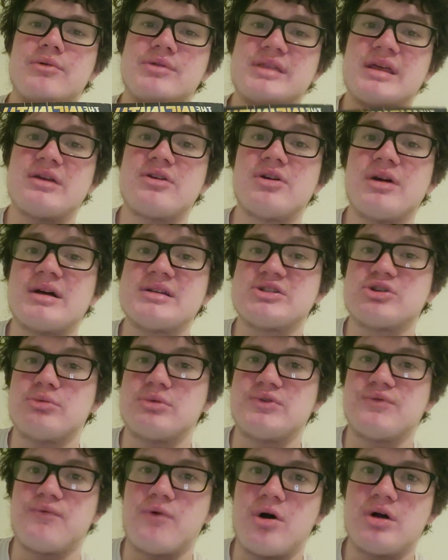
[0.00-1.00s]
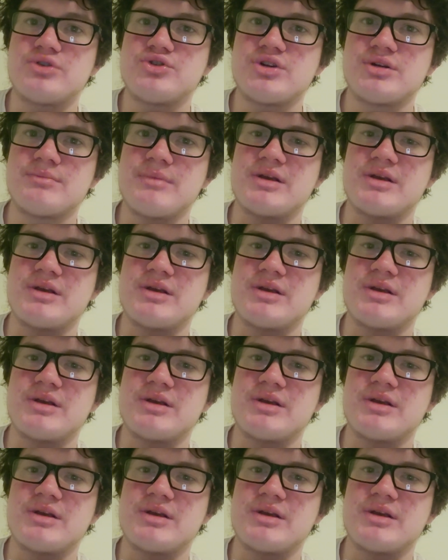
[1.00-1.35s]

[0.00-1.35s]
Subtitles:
thank you guys so much for watching.